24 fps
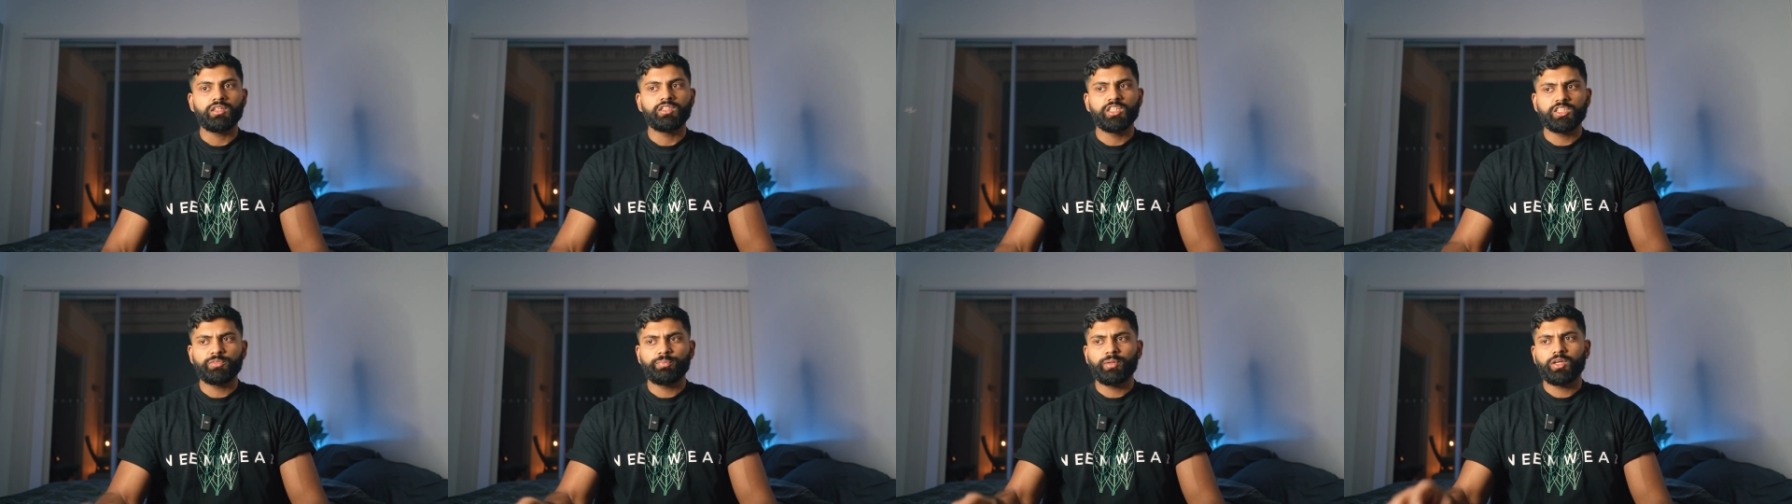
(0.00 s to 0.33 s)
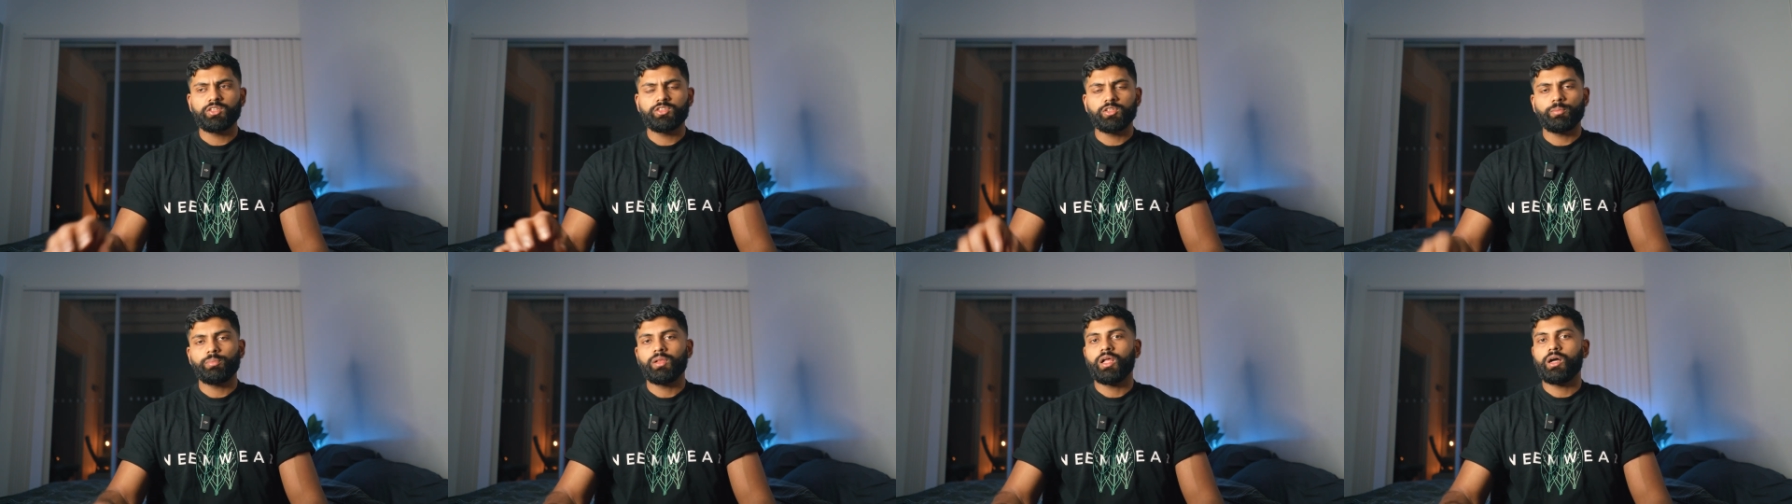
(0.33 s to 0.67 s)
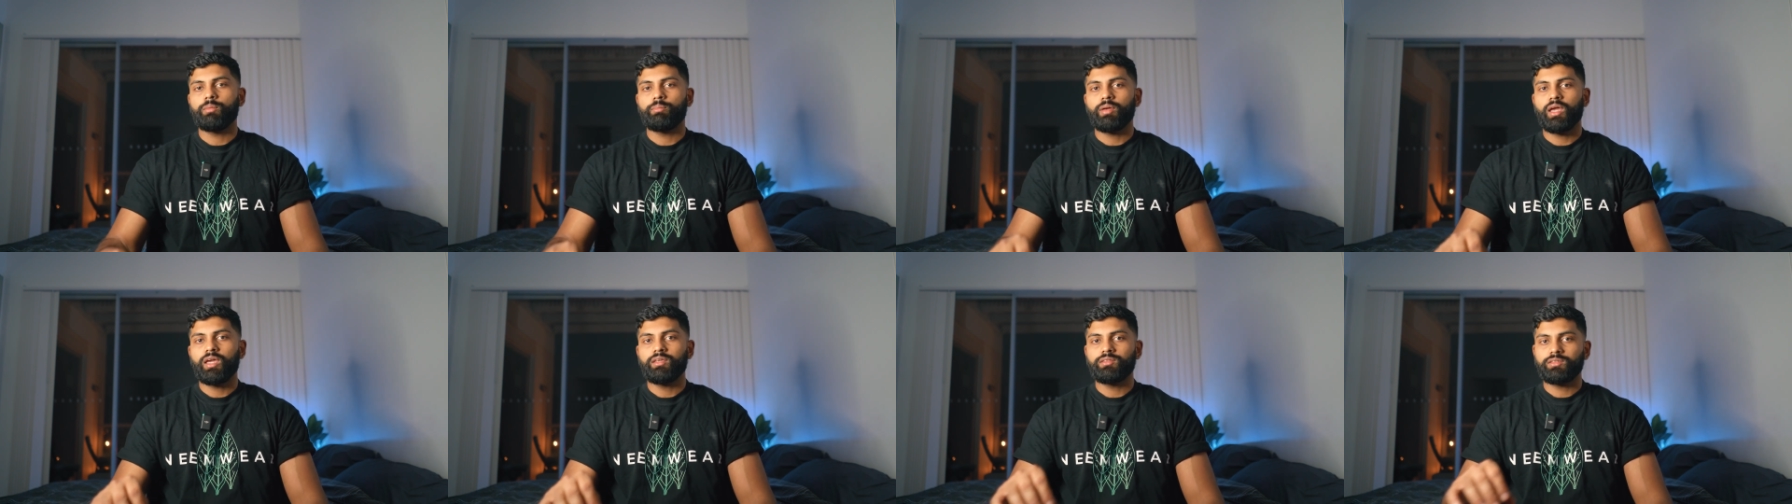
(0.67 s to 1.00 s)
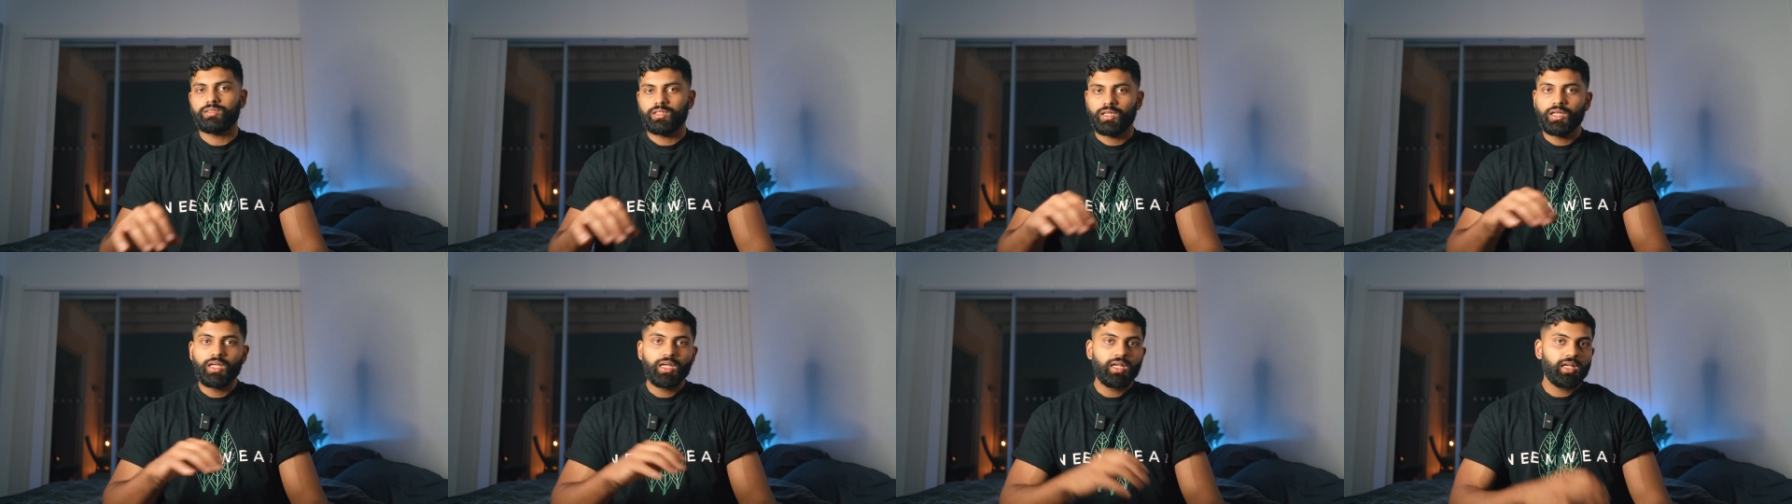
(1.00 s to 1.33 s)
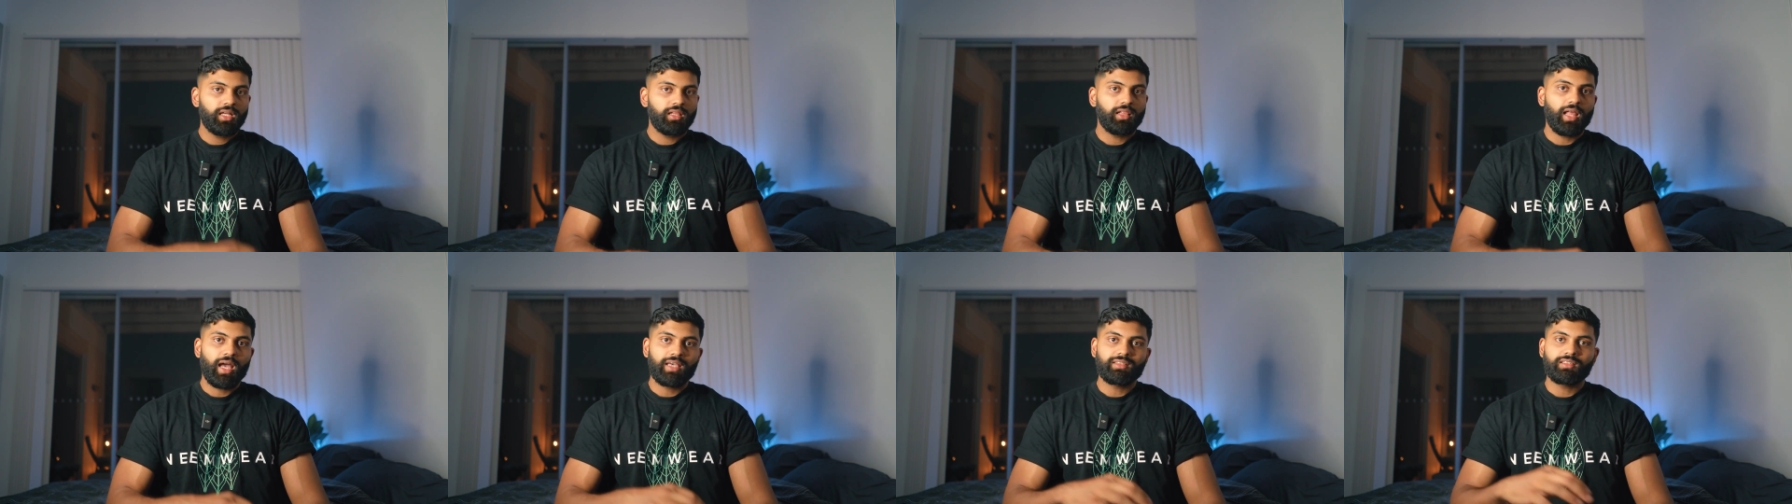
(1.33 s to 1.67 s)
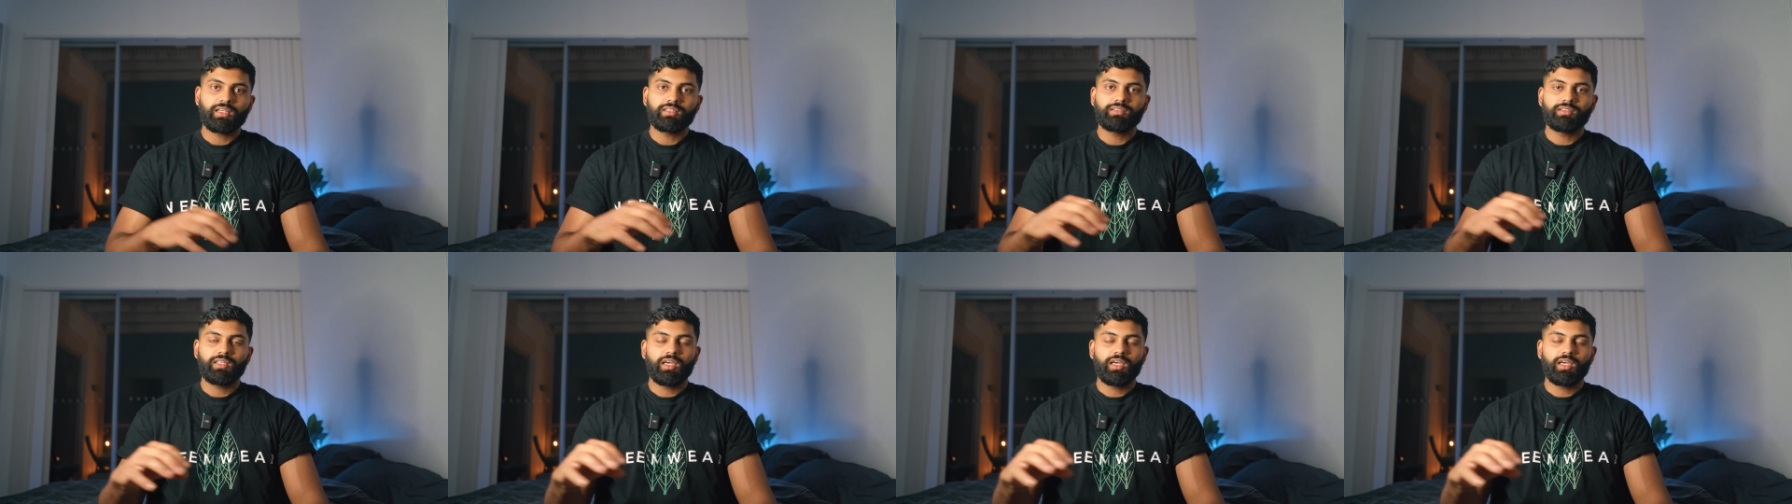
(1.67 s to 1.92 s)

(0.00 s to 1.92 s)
Just because you're plant-based, as I